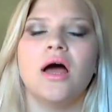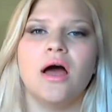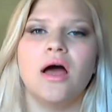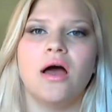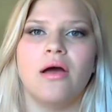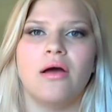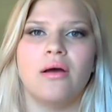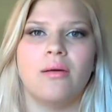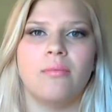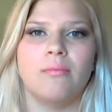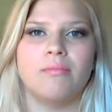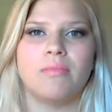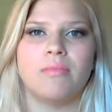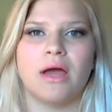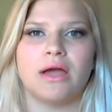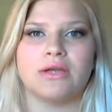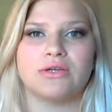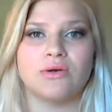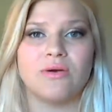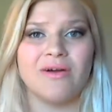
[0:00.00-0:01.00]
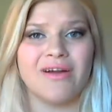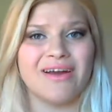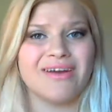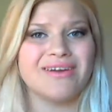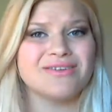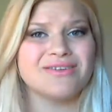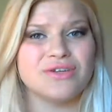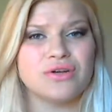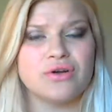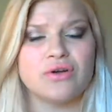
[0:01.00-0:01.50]
I try
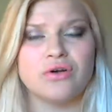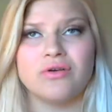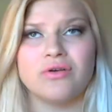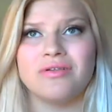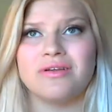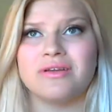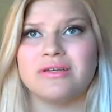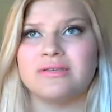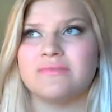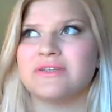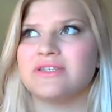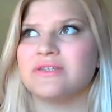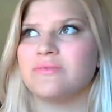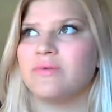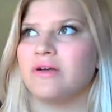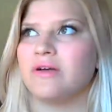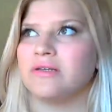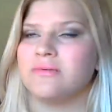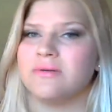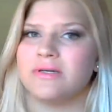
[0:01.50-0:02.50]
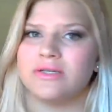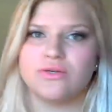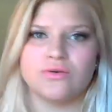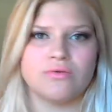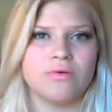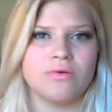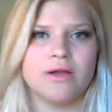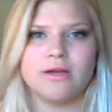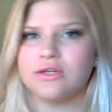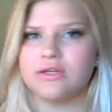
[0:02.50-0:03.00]
not to curl it as much as possible. I
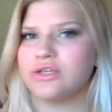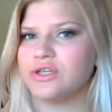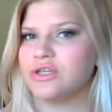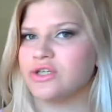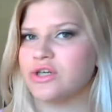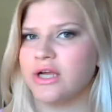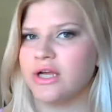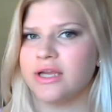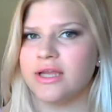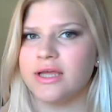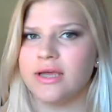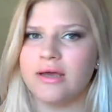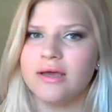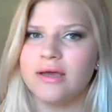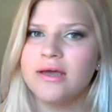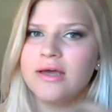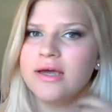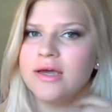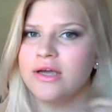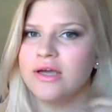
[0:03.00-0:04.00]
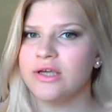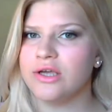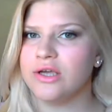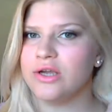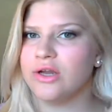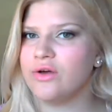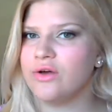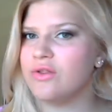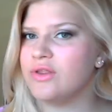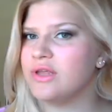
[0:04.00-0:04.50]
try not to straighten it.
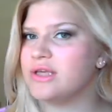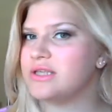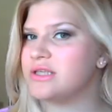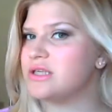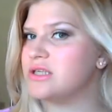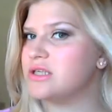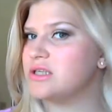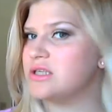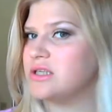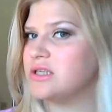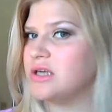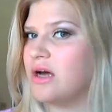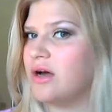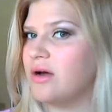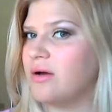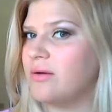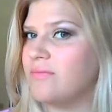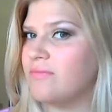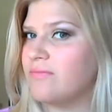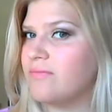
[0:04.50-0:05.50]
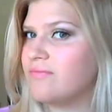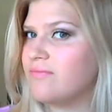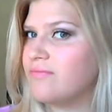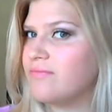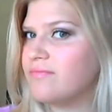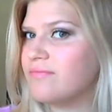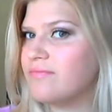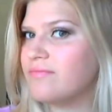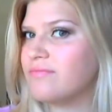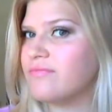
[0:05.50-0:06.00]
You know, this is from
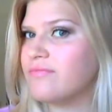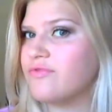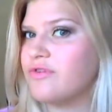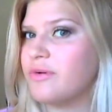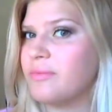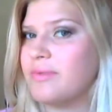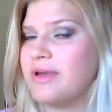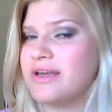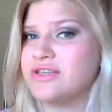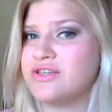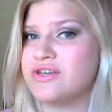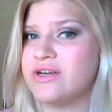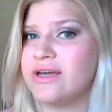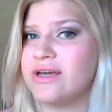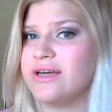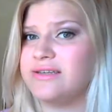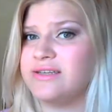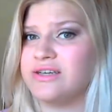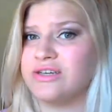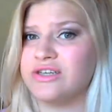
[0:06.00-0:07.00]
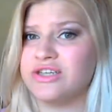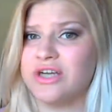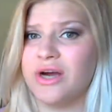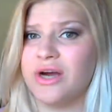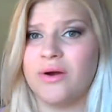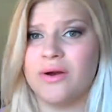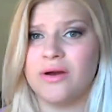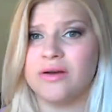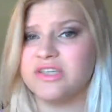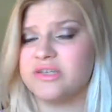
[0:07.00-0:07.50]
yesterday. I took a
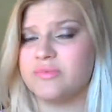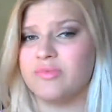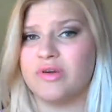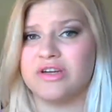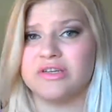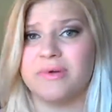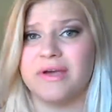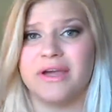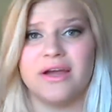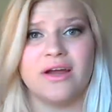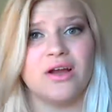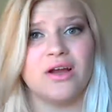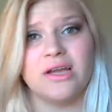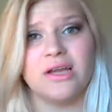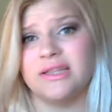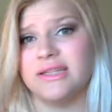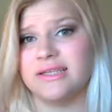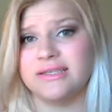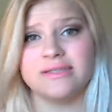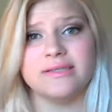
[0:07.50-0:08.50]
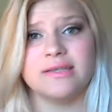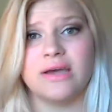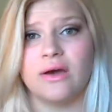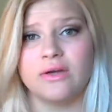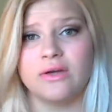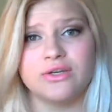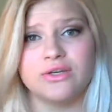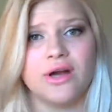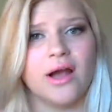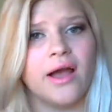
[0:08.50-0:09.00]
shower, just brushed my hair, and this is how
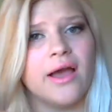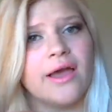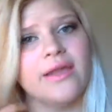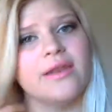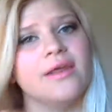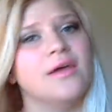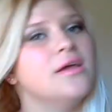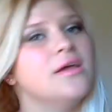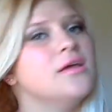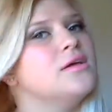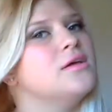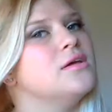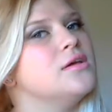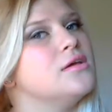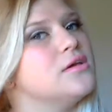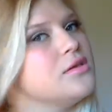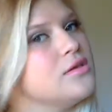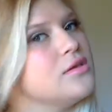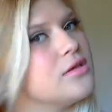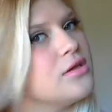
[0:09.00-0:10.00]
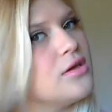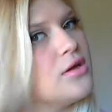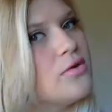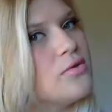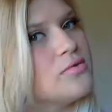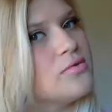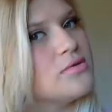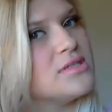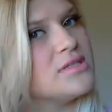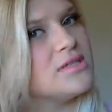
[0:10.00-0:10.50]
it dried. You
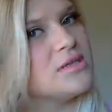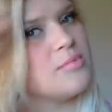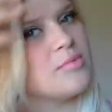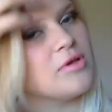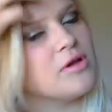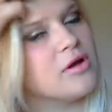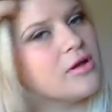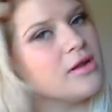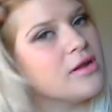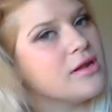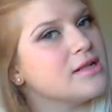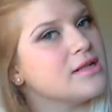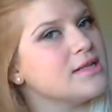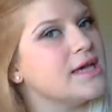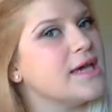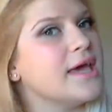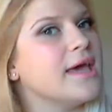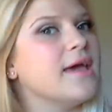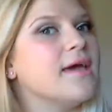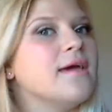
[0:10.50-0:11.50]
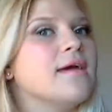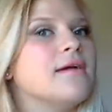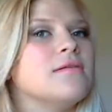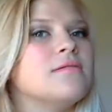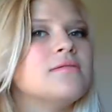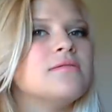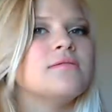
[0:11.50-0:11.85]
know, sleeping on it a day.